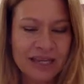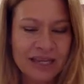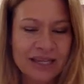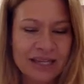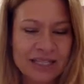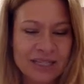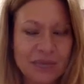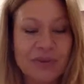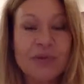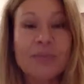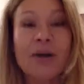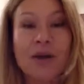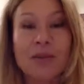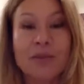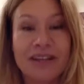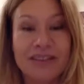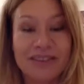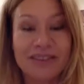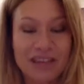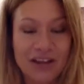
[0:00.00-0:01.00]
So at the
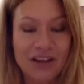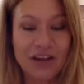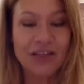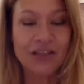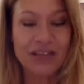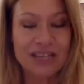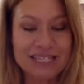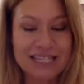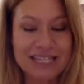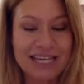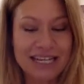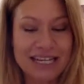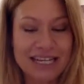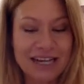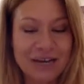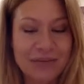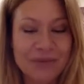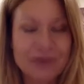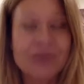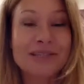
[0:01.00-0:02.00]
moment, the Earth is in
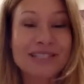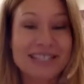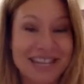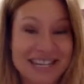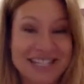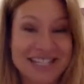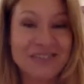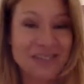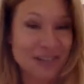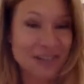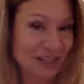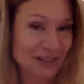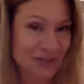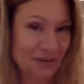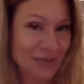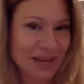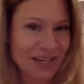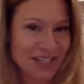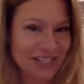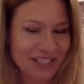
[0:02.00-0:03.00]
a real state of
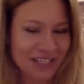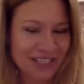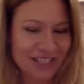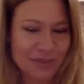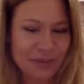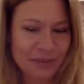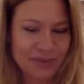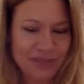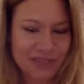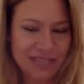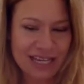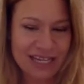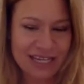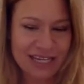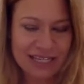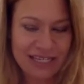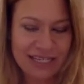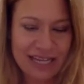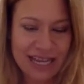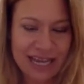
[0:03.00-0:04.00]
transformation, as we've
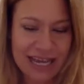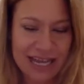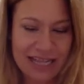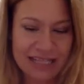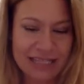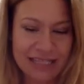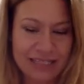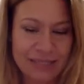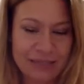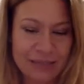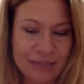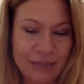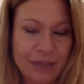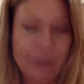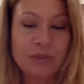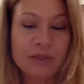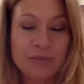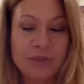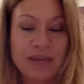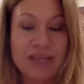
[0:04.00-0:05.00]
said, and
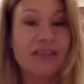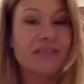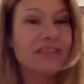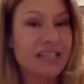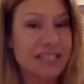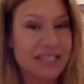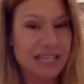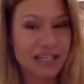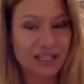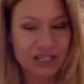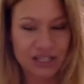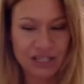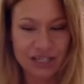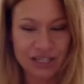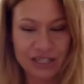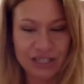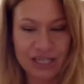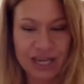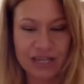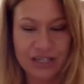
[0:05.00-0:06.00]
people speak of the ascension
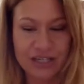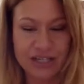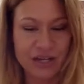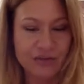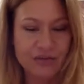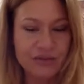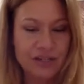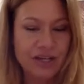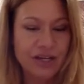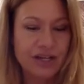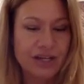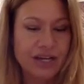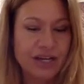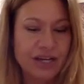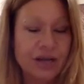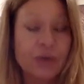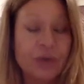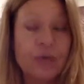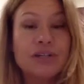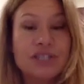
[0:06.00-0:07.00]
as you've done,
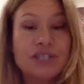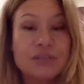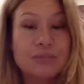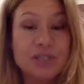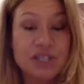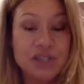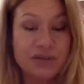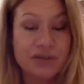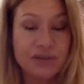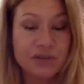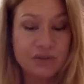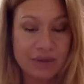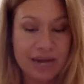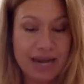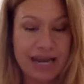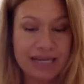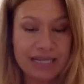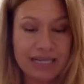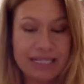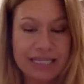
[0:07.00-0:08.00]
and a quantum shift of
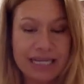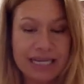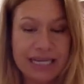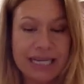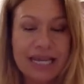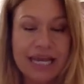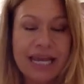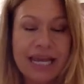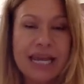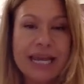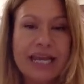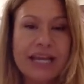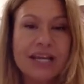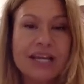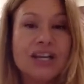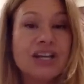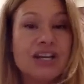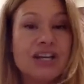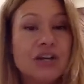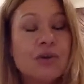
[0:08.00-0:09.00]
reality.
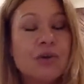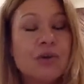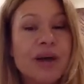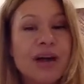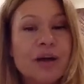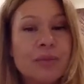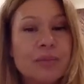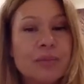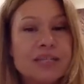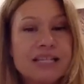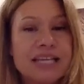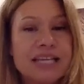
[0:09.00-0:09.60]
Can you help us